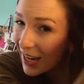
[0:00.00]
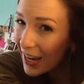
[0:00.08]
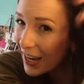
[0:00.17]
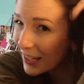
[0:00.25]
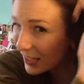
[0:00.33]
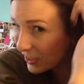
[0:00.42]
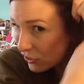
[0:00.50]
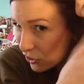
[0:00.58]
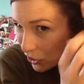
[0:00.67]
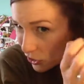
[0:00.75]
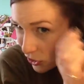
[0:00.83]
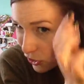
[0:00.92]
an inch
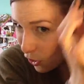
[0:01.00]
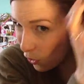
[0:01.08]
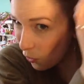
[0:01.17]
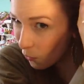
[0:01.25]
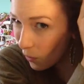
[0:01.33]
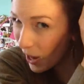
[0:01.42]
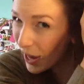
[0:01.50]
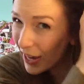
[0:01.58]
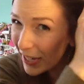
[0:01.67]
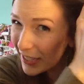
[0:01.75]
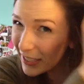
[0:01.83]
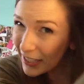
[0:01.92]
or so
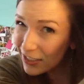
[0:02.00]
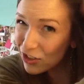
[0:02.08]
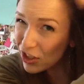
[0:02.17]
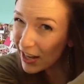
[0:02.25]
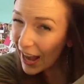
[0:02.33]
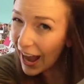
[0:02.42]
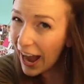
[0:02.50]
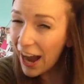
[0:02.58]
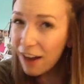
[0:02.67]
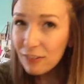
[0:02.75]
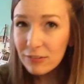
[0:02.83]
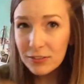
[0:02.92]
wide, an inch and a
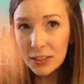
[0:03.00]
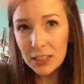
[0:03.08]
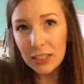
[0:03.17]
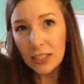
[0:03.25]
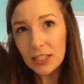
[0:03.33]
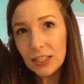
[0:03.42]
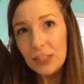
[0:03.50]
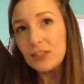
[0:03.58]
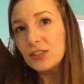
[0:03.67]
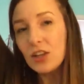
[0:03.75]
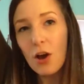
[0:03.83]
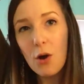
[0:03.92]
half. And
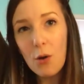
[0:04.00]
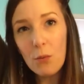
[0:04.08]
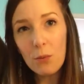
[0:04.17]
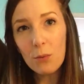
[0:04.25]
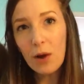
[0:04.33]
so